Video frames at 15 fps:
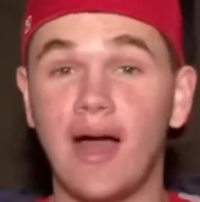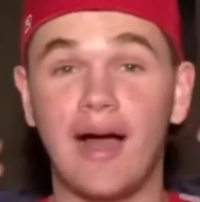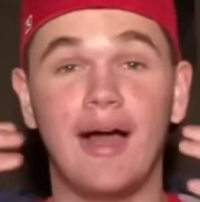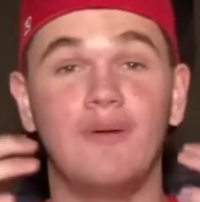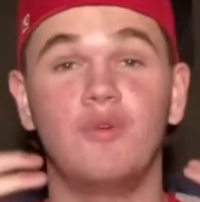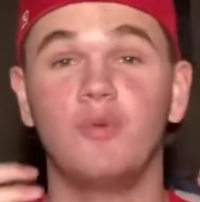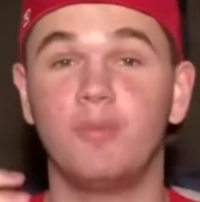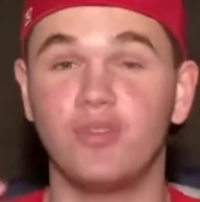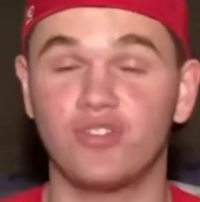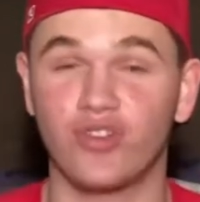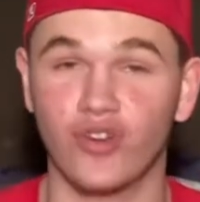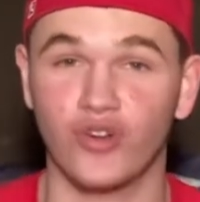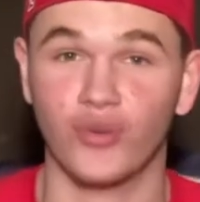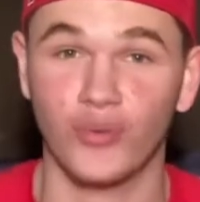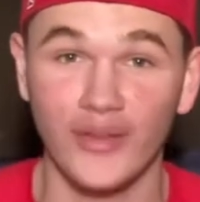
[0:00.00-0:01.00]
I will be sure
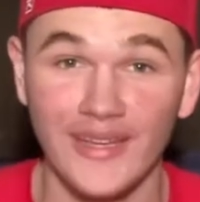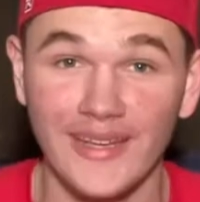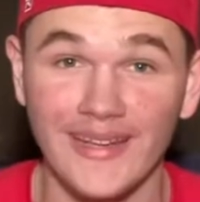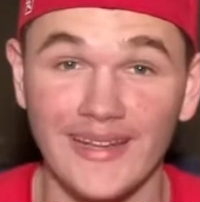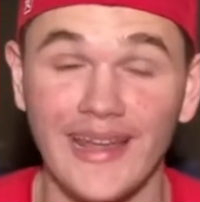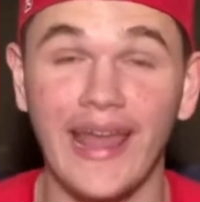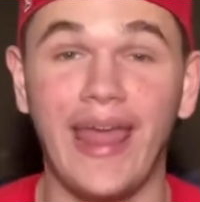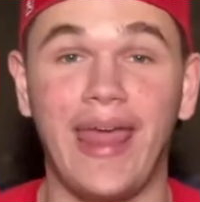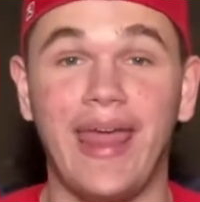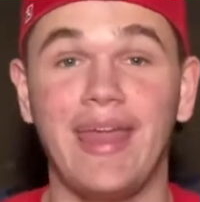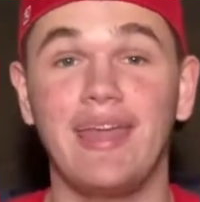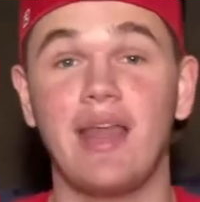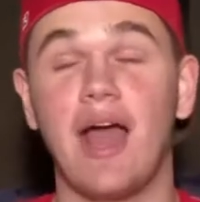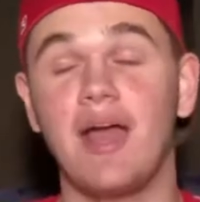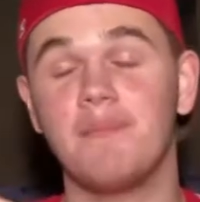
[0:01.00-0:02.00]
to read it,
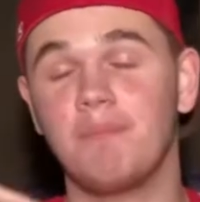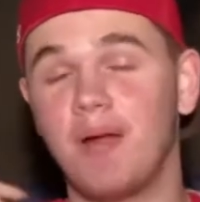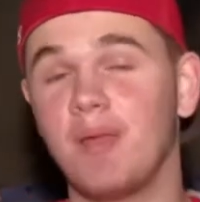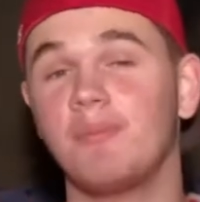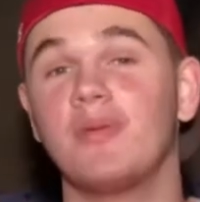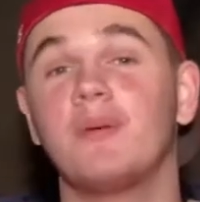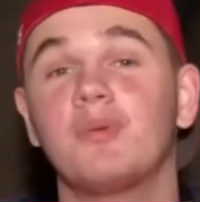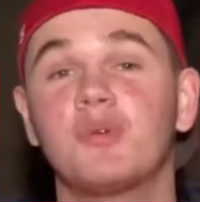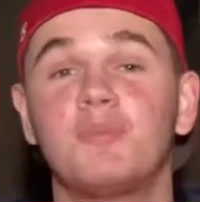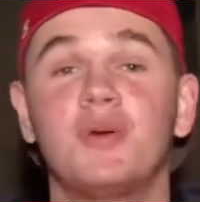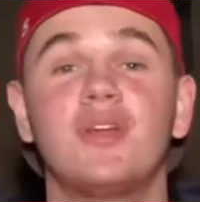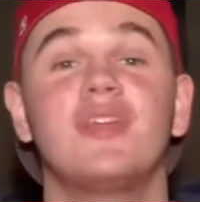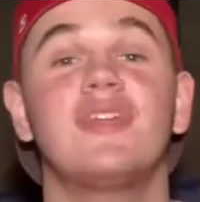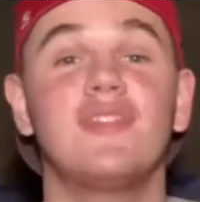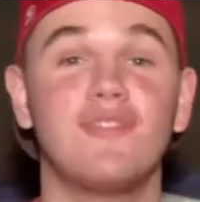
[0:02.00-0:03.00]
and I might be able to put
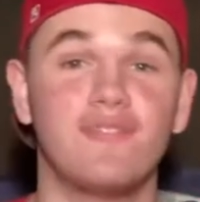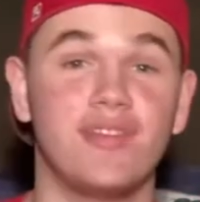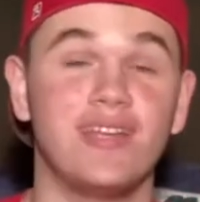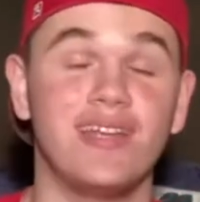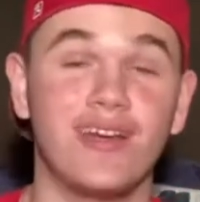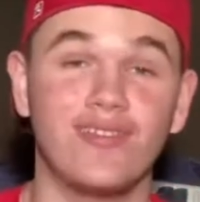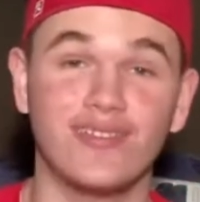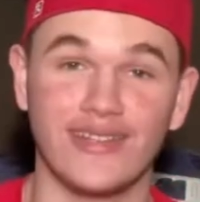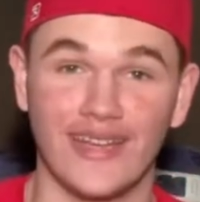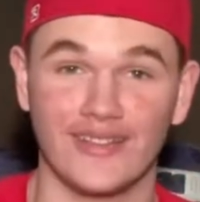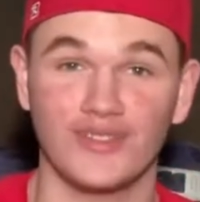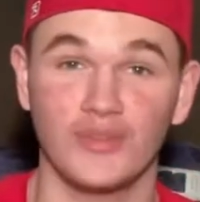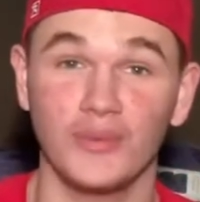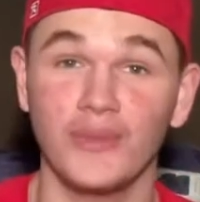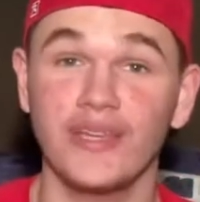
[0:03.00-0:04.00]
it in the video
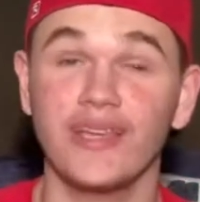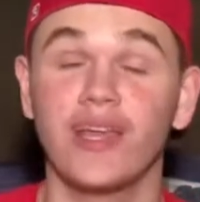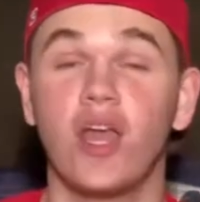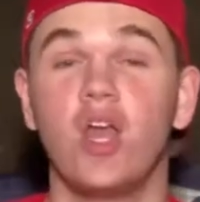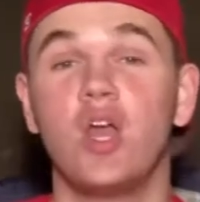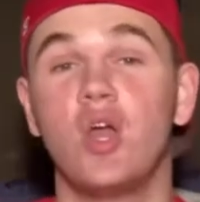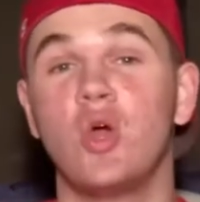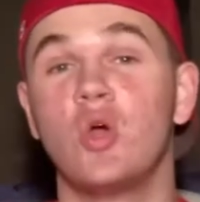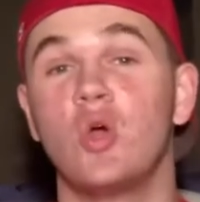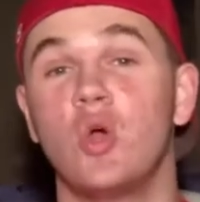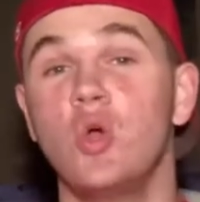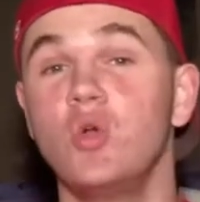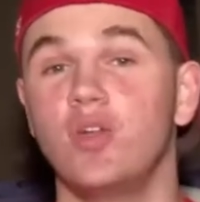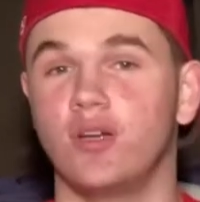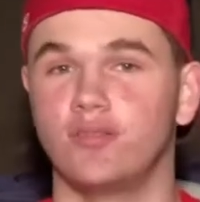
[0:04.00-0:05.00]
next week.
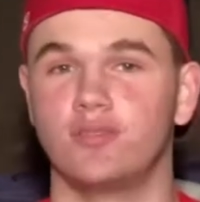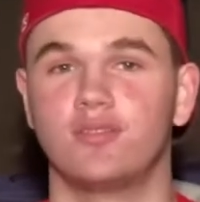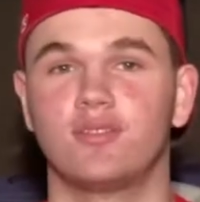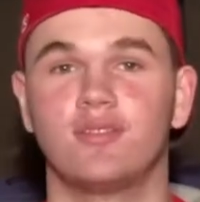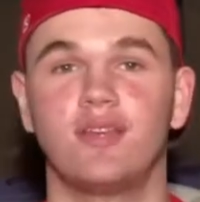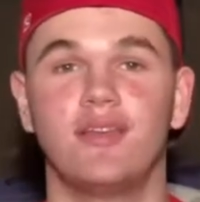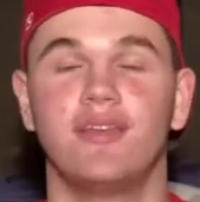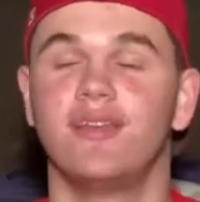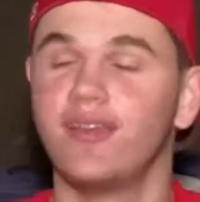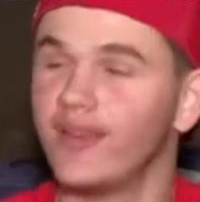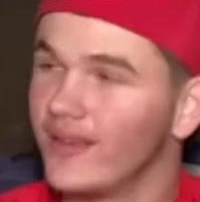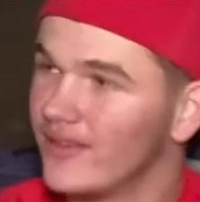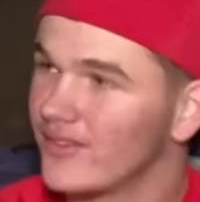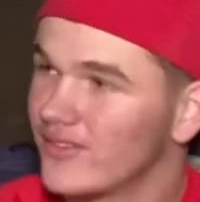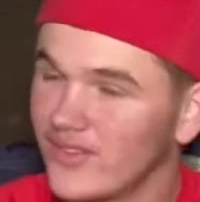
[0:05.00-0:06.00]
Who knows?
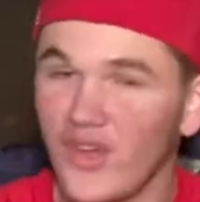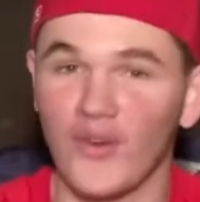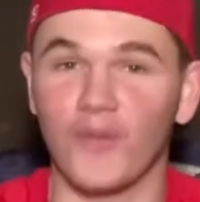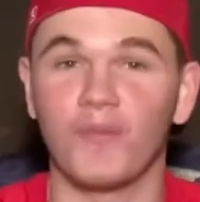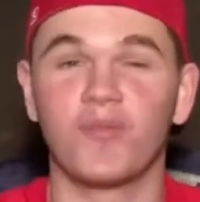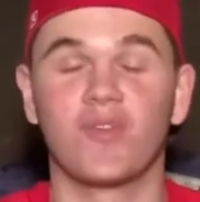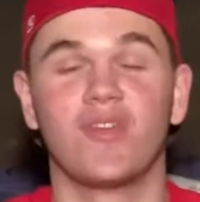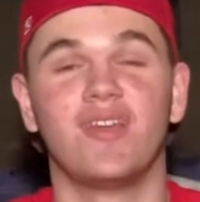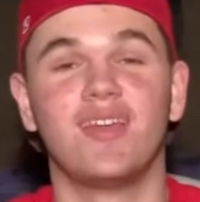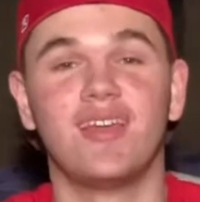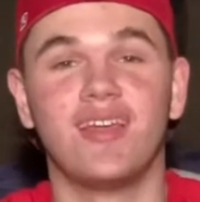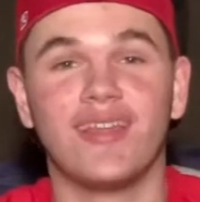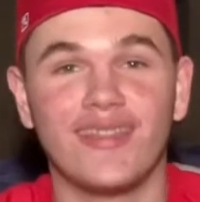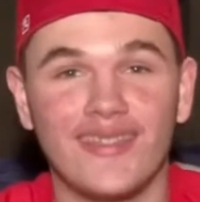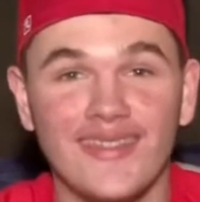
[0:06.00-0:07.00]
So,
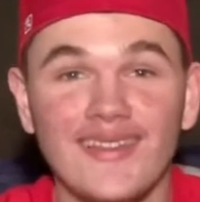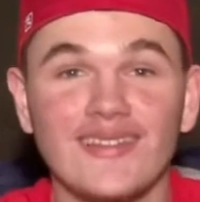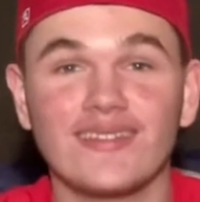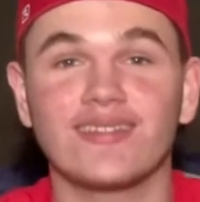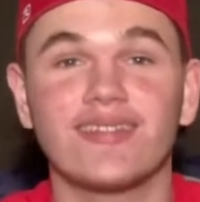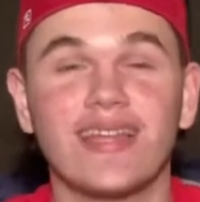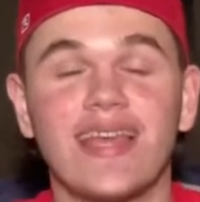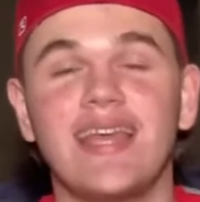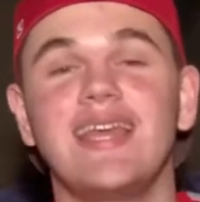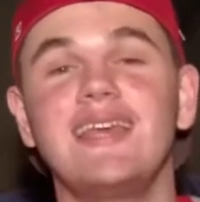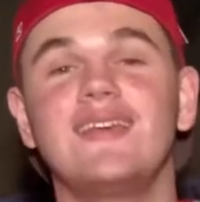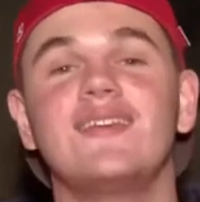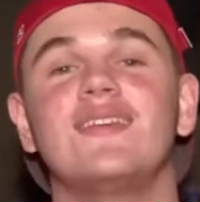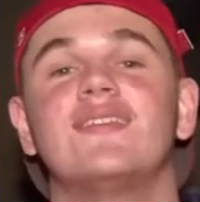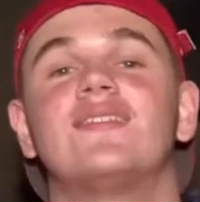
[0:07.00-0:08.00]
this
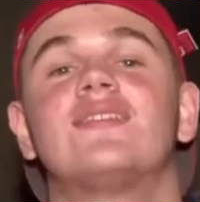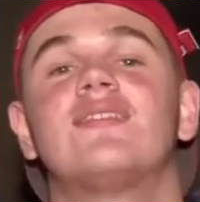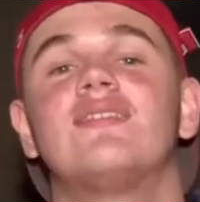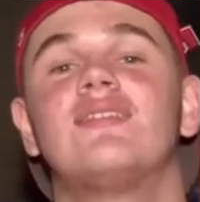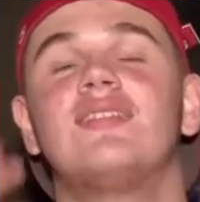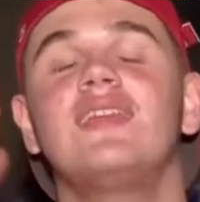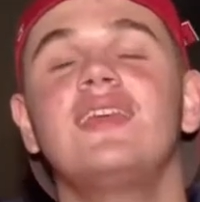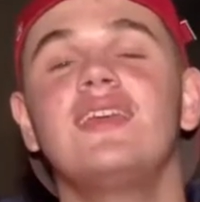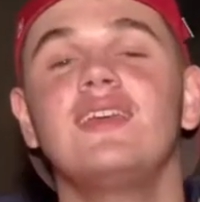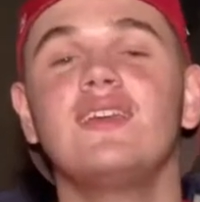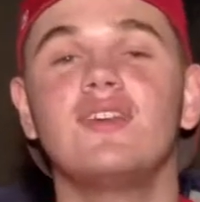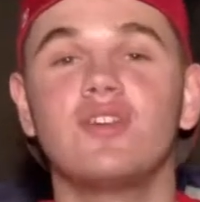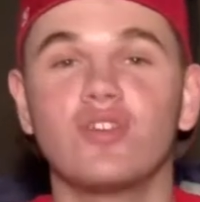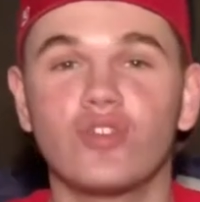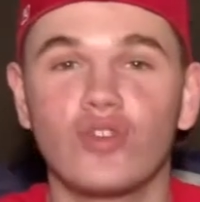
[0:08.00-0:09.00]
is
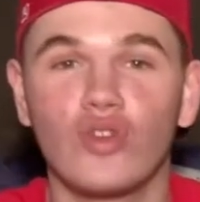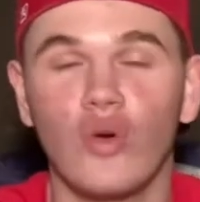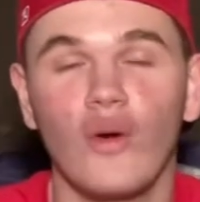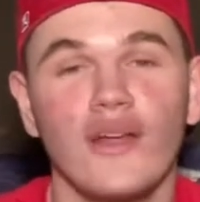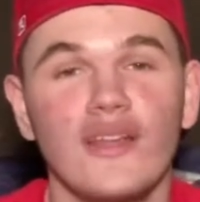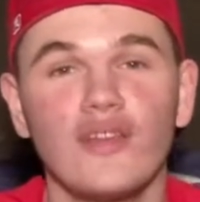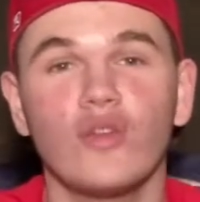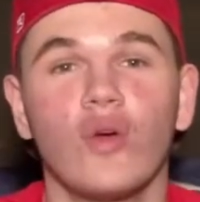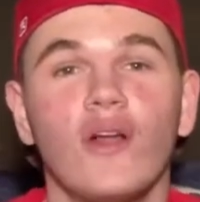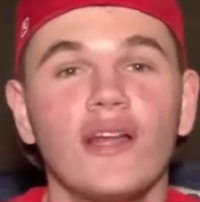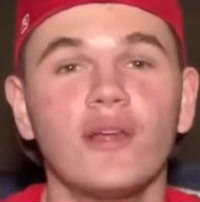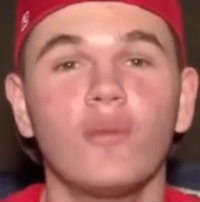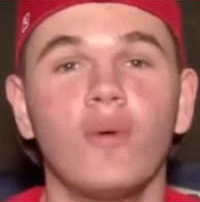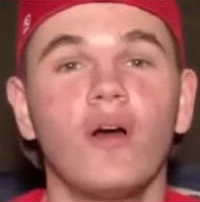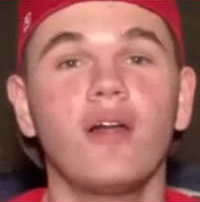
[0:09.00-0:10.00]
the
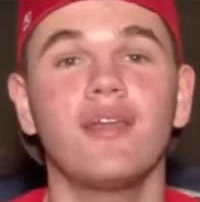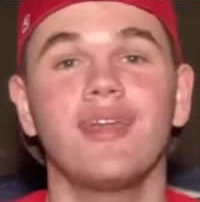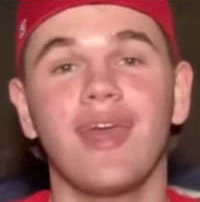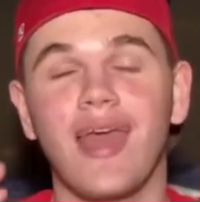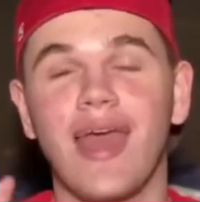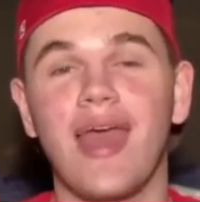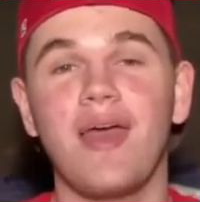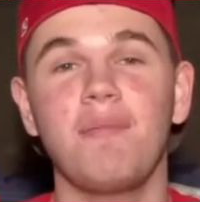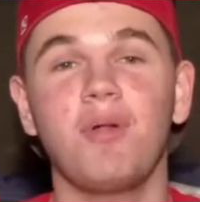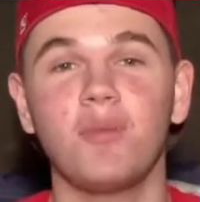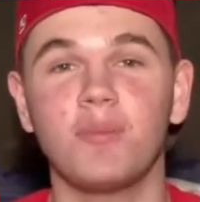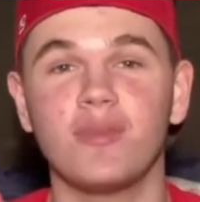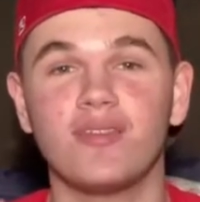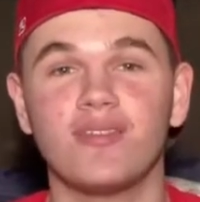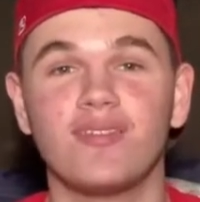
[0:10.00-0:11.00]
2021
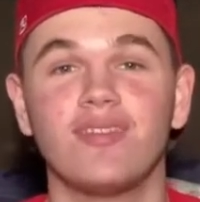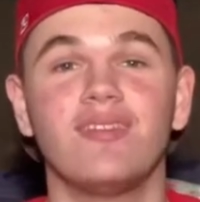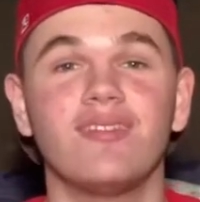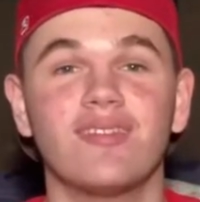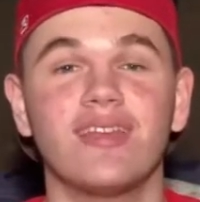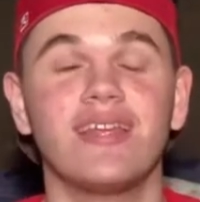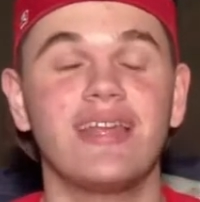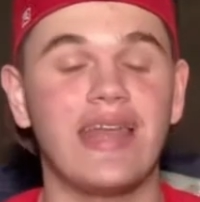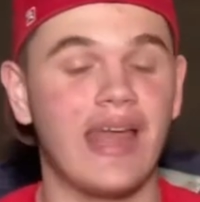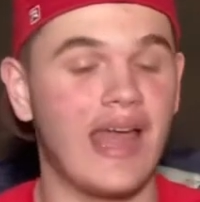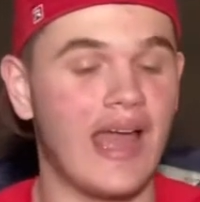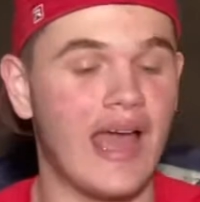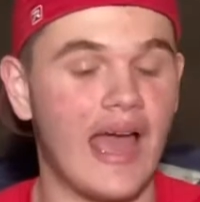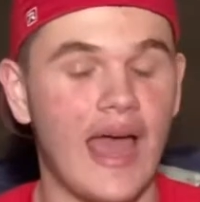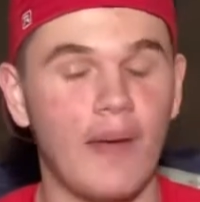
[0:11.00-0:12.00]
MLB season,
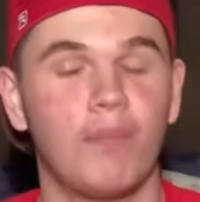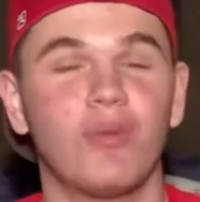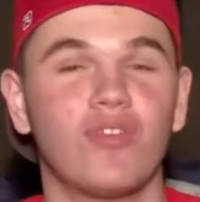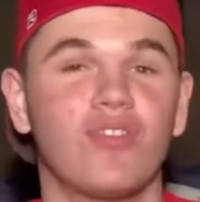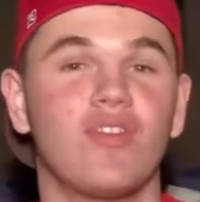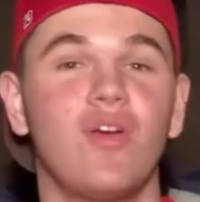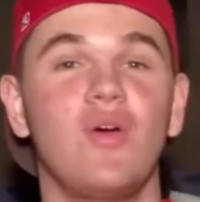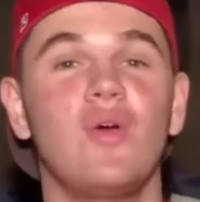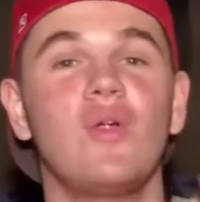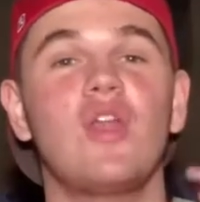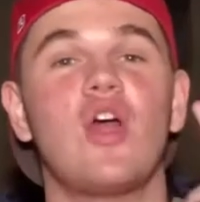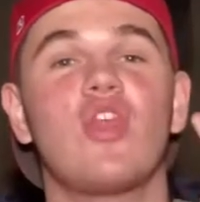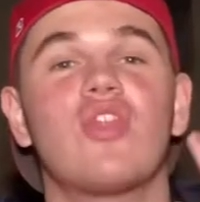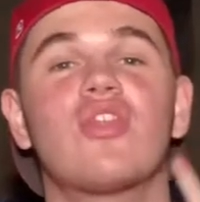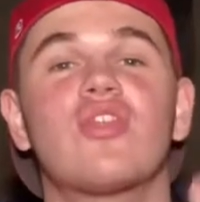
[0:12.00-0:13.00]
episode
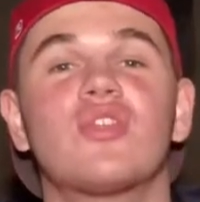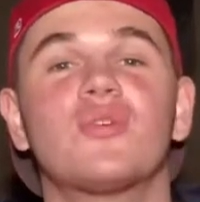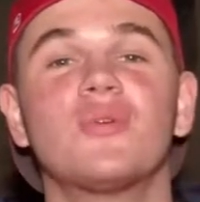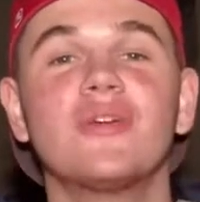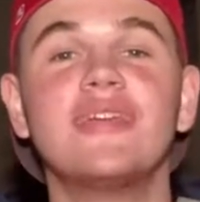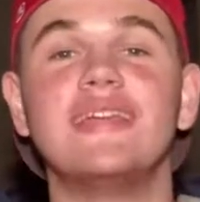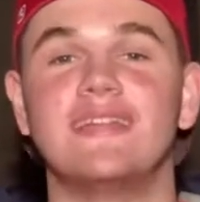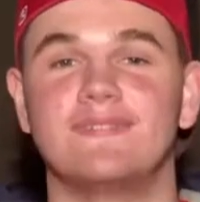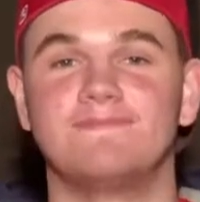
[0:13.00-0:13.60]
3.